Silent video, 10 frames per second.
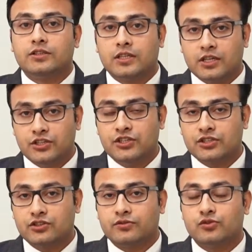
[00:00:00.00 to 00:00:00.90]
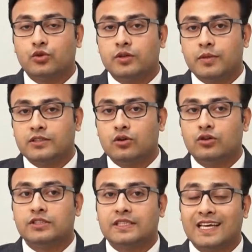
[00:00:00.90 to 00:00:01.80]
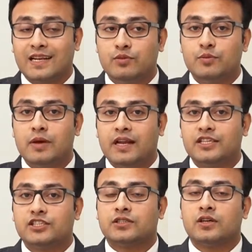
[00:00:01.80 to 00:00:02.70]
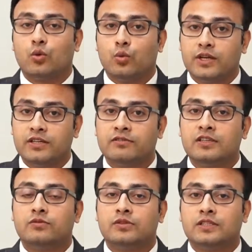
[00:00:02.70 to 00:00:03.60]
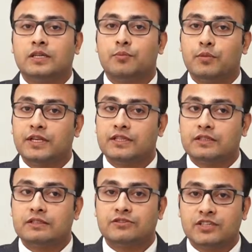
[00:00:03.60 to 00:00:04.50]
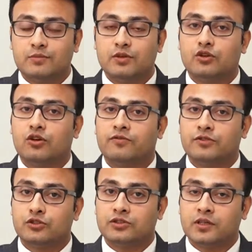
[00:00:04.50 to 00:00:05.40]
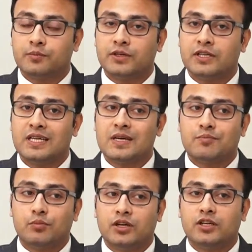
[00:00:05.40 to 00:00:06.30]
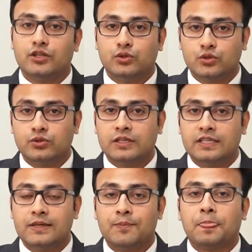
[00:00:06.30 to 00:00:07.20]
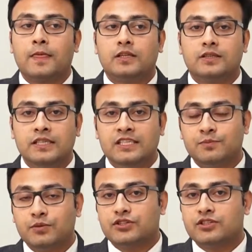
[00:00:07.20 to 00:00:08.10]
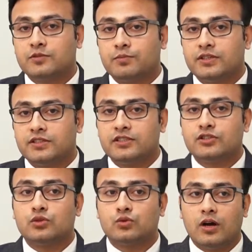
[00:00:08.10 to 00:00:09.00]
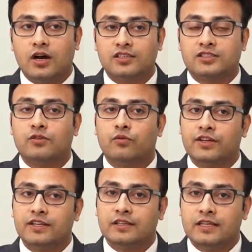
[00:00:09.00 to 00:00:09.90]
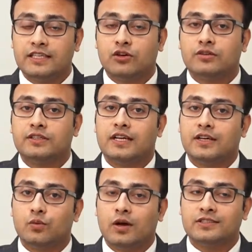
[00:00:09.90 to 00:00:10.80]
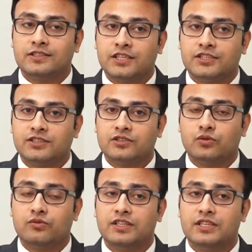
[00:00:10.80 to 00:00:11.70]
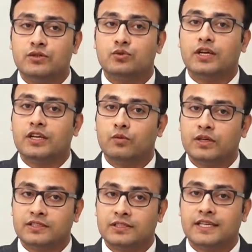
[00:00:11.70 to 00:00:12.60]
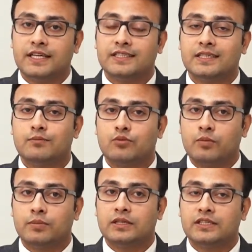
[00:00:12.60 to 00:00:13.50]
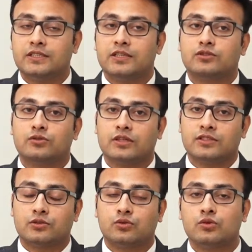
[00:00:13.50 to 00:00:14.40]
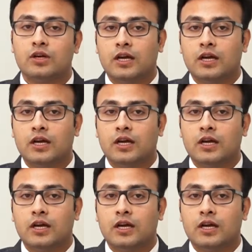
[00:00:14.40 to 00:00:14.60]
conditions of shoulder pathology can be managed very well with medical treatment or physiotherapy, but usually these patients presents to us very late or in advanced stages, so we need to investigate them properly so as to